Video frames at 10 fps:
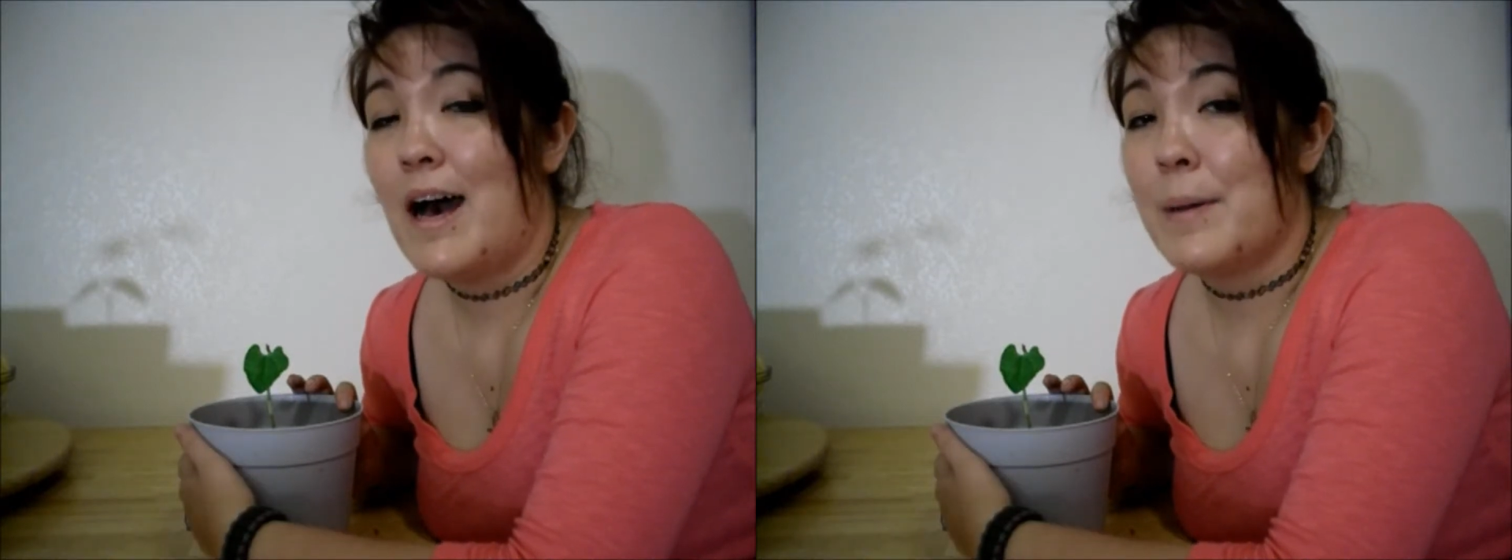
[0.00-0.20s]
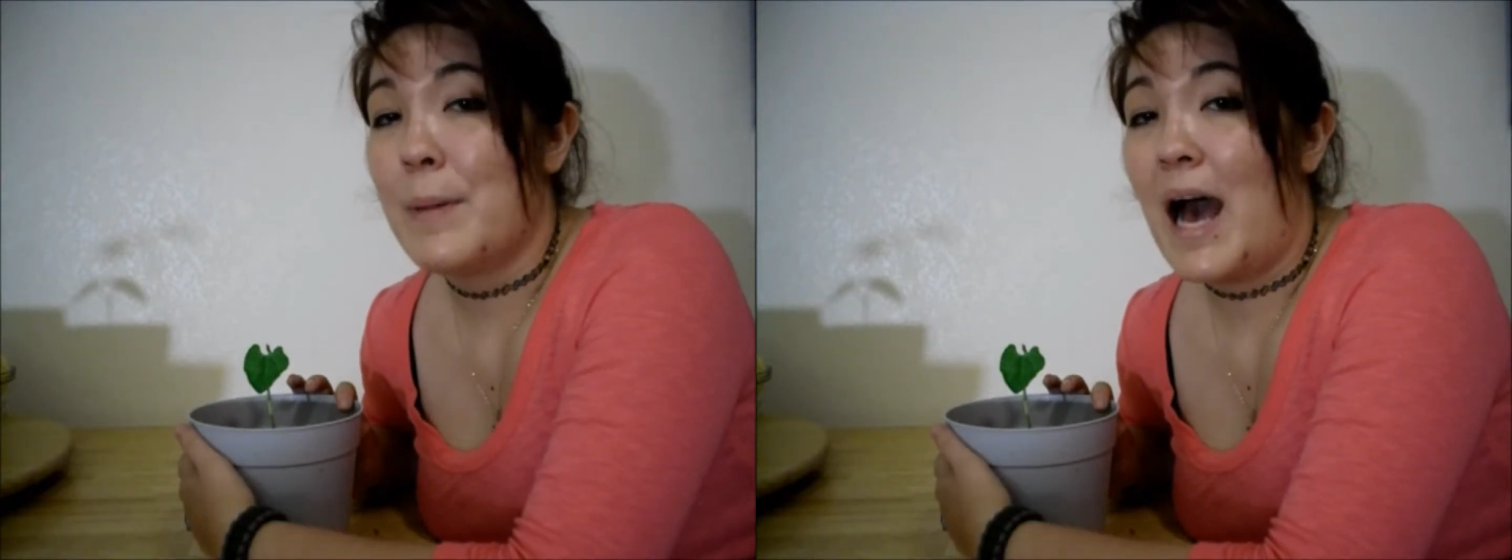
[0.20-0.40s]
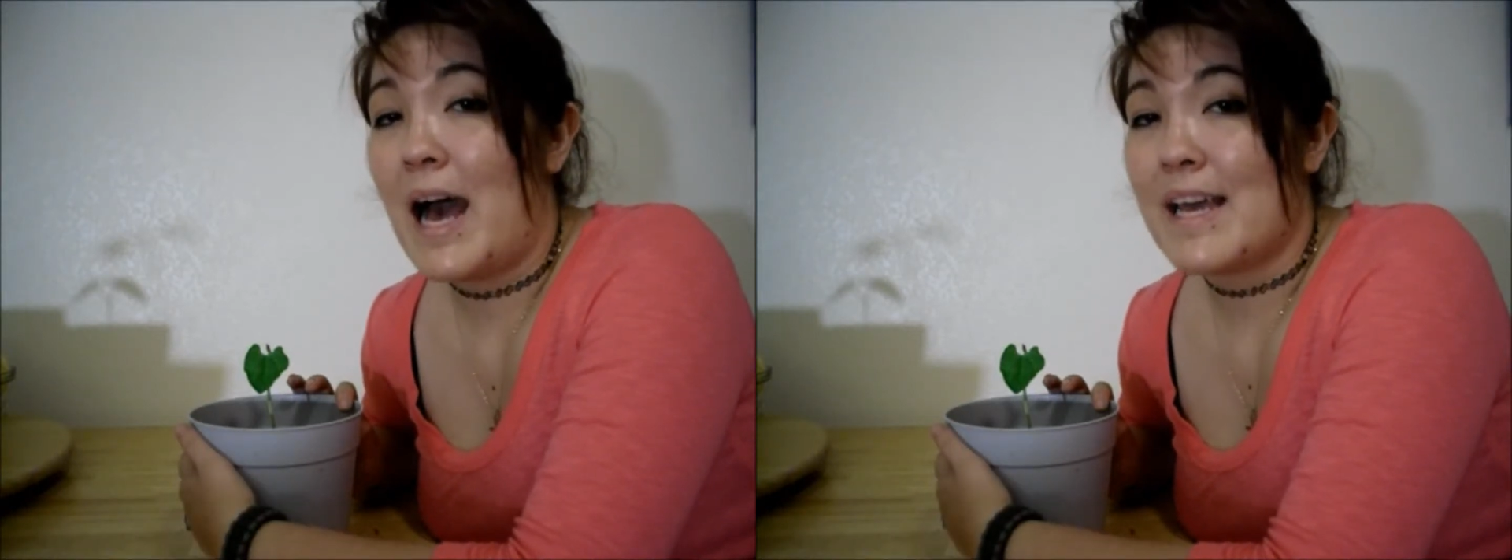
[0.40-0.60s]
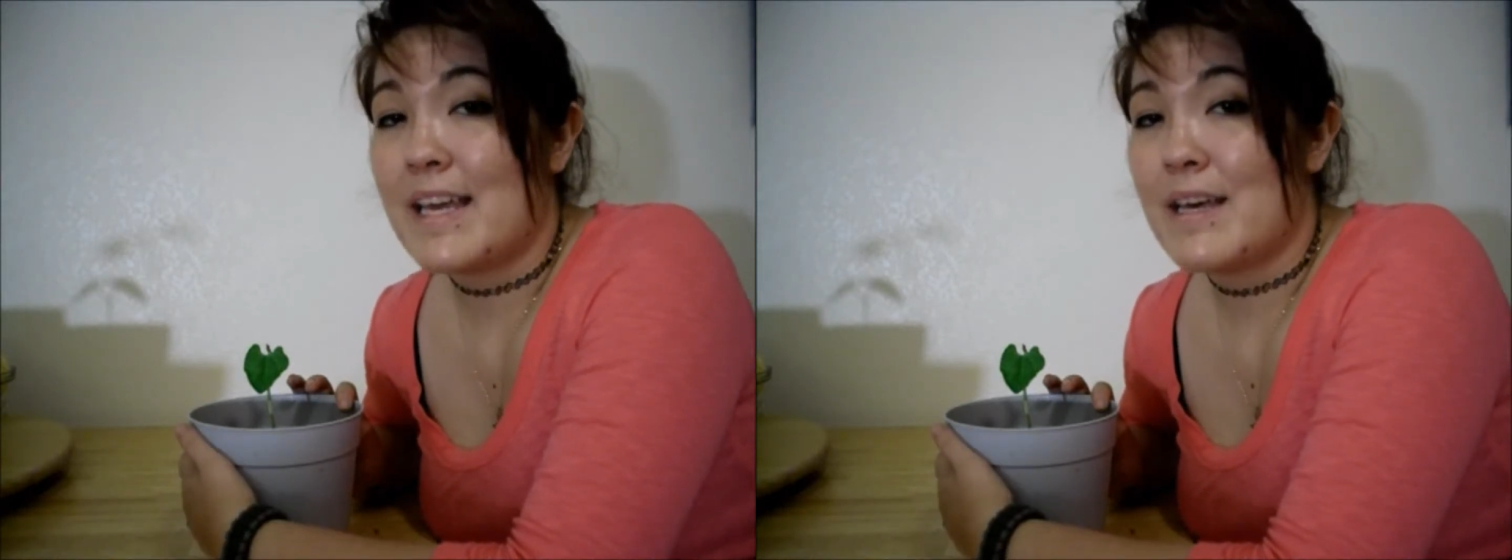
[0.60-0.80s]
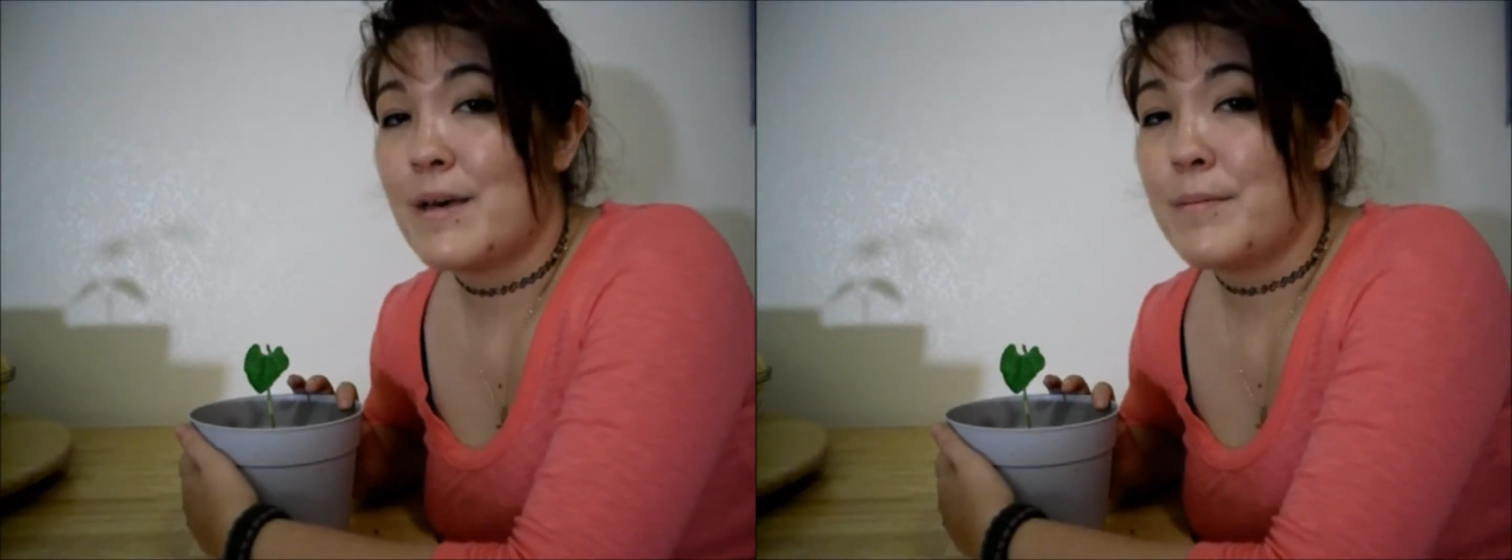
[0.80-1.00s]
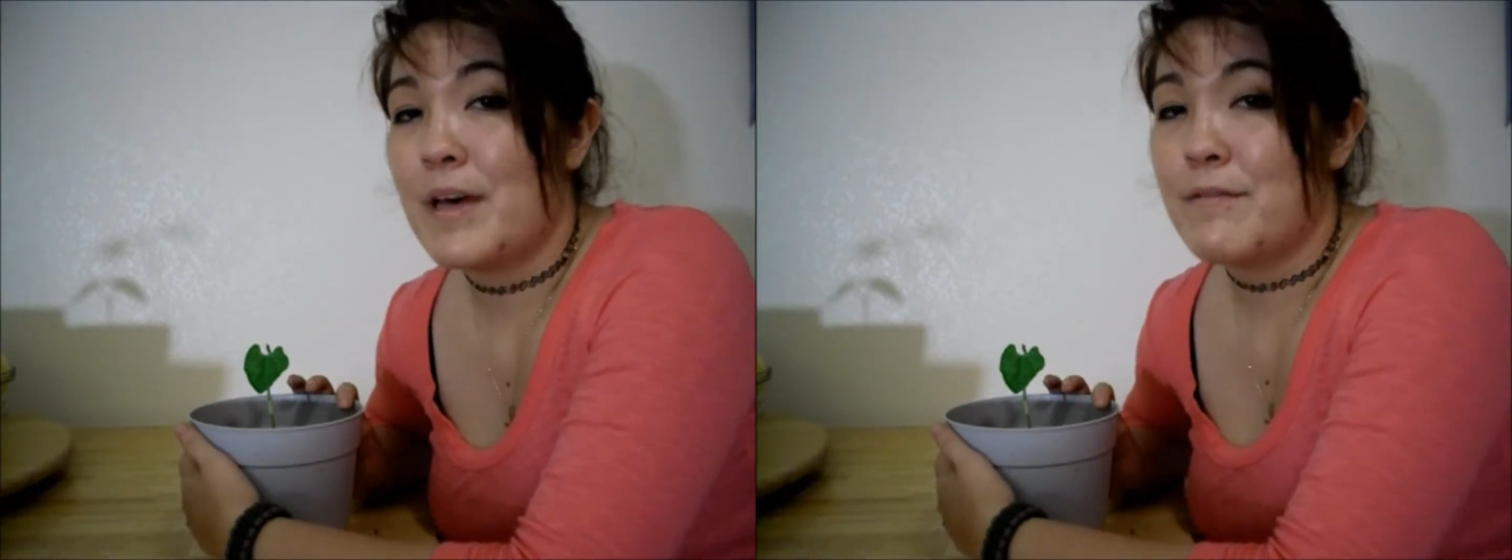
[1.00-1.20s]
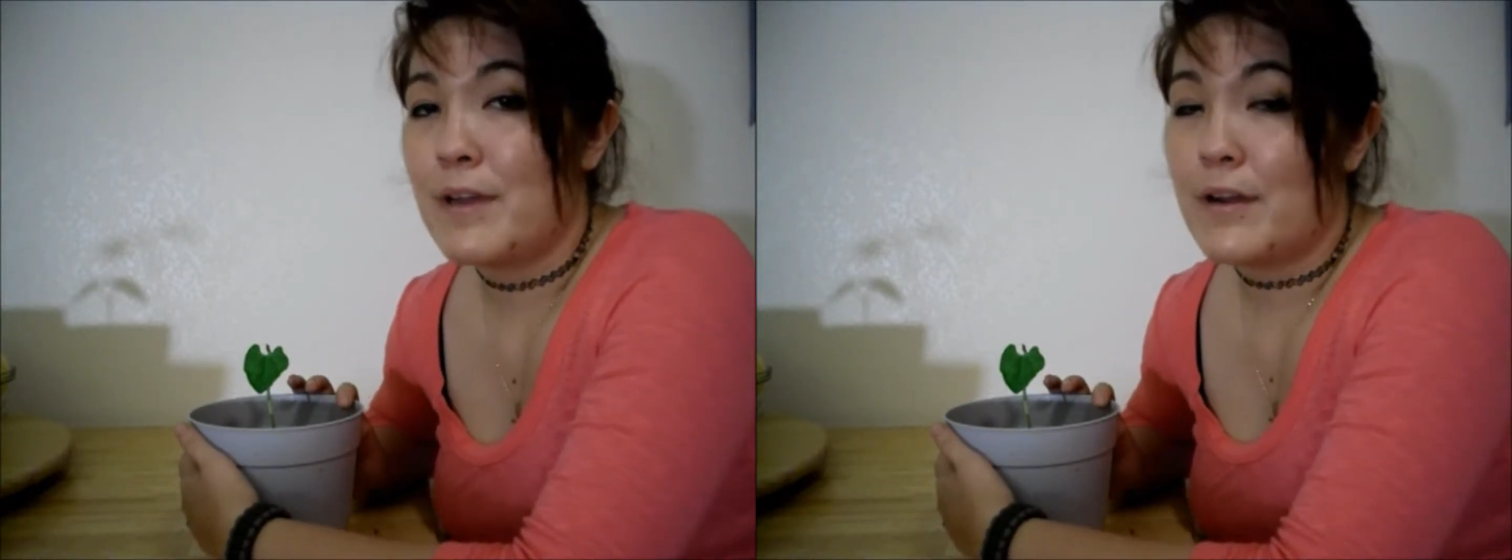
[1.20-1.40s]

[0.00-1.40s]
I am